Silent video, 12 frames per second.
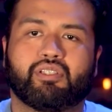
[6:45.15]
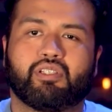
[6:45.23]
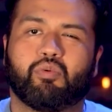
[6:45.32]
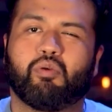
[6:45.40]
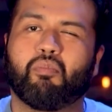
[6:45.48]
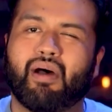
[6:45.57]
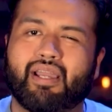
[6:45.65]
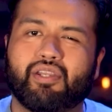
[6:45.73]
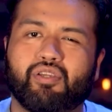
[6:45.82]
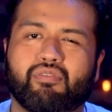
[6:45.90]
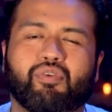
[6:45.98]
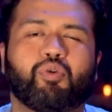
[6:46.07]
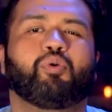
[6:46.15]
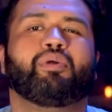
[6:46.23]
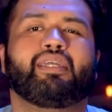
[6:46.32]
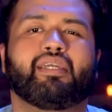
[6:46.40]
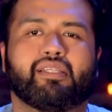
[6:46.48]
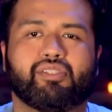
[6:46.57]
to remind you of who
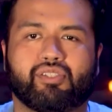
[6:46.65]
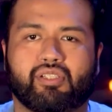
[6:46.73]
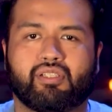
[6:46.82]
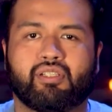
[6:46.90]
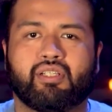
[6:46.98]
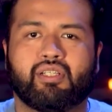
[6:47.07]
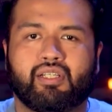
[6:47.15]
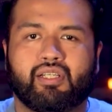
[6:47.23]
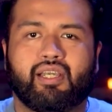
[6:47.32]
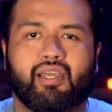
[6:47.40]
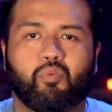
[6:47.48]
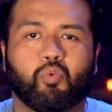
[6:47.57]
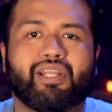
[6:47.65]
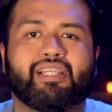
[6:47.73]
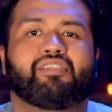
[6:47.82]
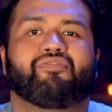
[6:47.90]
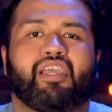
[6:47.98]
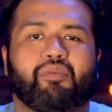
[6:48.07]
he is and what
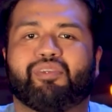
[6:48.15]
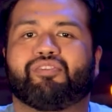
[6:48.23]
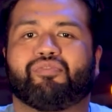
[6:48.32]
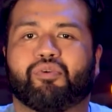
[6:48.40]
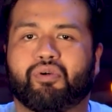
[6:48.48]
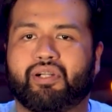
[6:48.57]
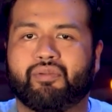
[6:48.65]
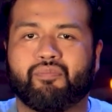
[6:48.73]
he's famous for.